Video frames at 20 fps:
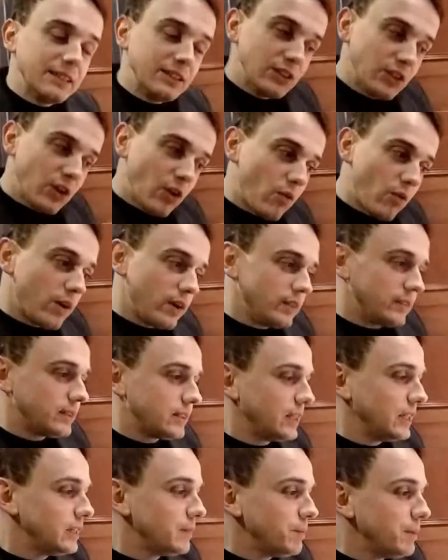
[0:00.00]
No,
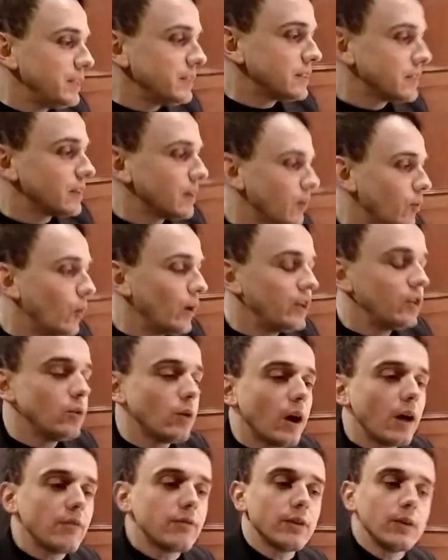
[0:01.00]
it means when you
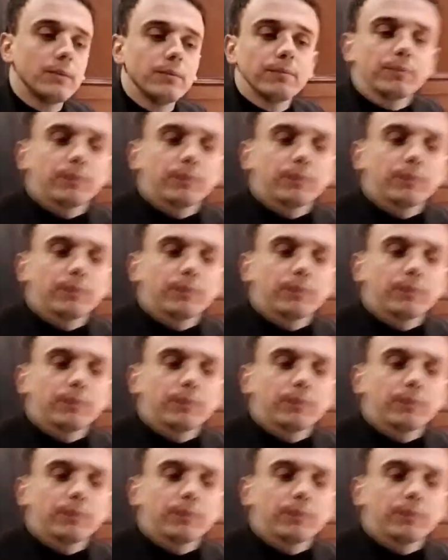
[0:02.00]
have a